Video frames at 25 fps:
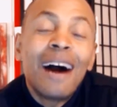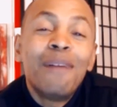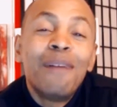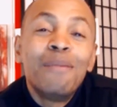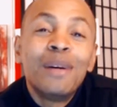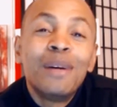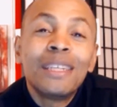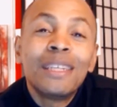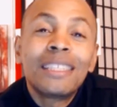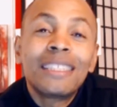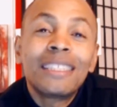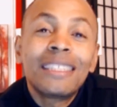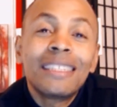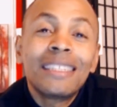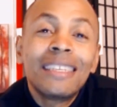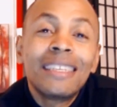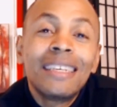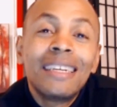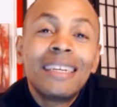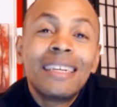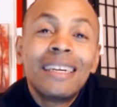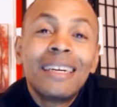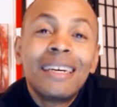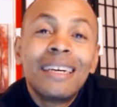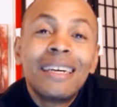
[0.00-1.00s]
how
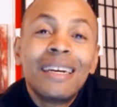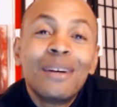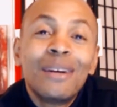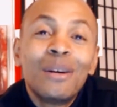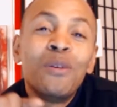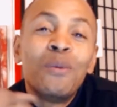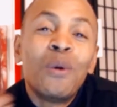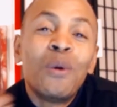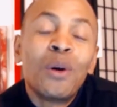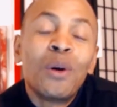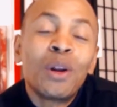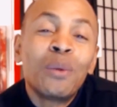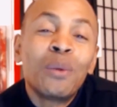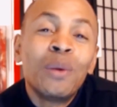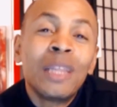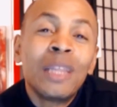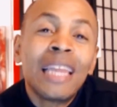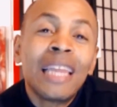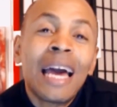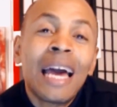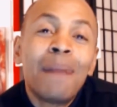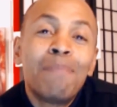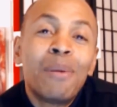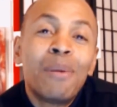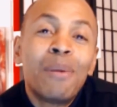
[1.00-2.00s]
much you'll be
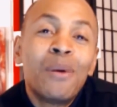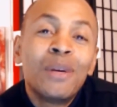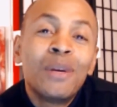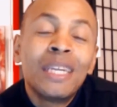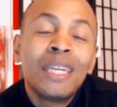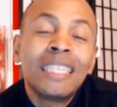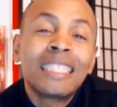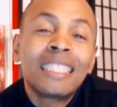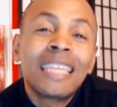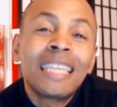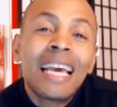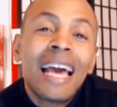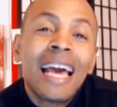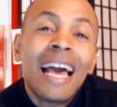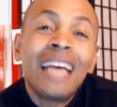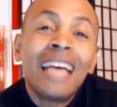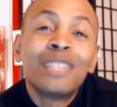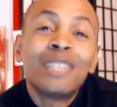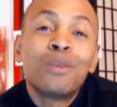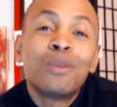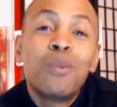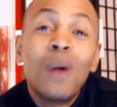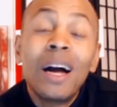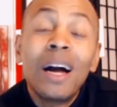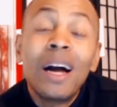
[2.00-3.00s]
rewarded with that bonus,
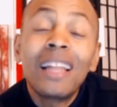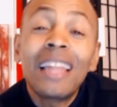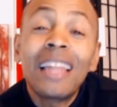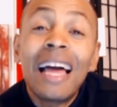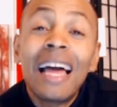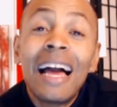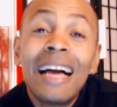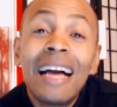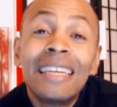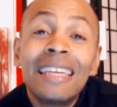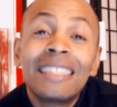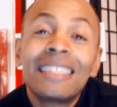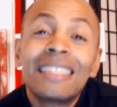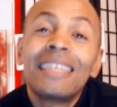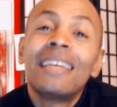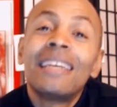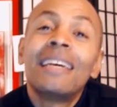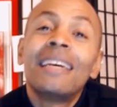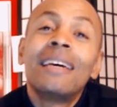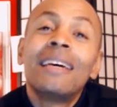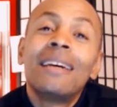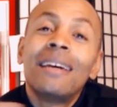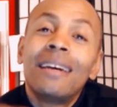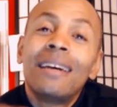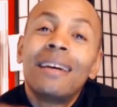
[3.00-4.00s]
as well
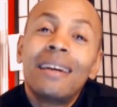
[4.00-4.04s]
as